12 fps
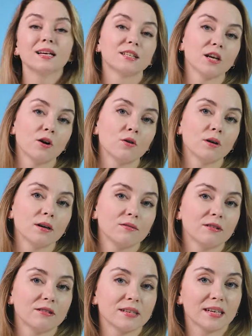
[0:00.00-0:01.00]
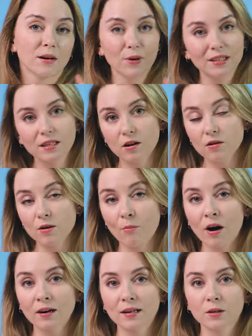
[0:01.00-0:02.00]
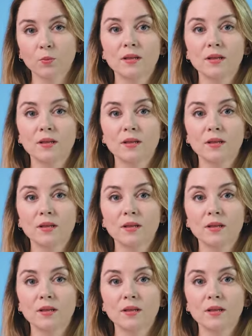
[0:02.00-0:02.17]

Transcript: So if there is a competitor on the market